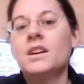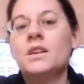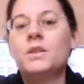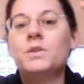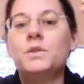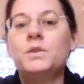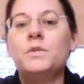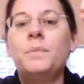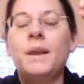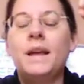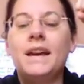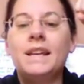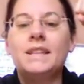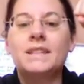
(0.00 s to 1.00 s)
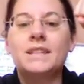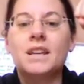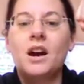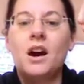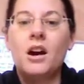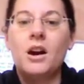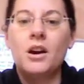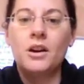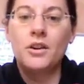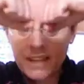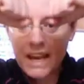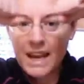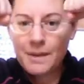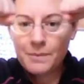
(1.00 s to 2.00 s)
the two plates have the
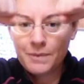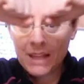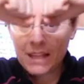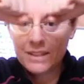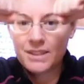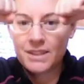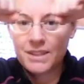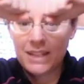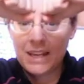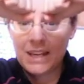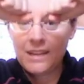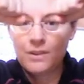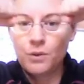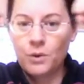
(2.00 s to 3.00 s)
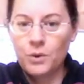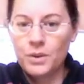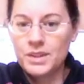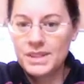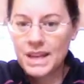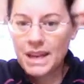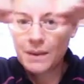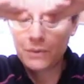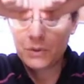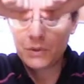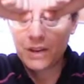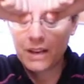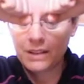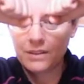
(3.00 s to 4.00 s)
same density or the same
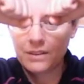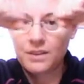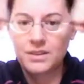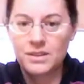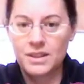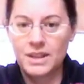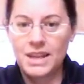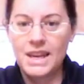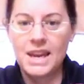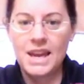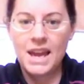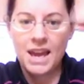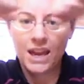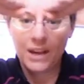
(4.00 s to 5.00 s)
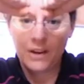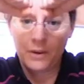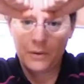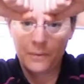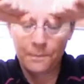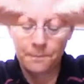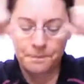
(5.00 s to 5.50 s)
strength, so they hit head-on.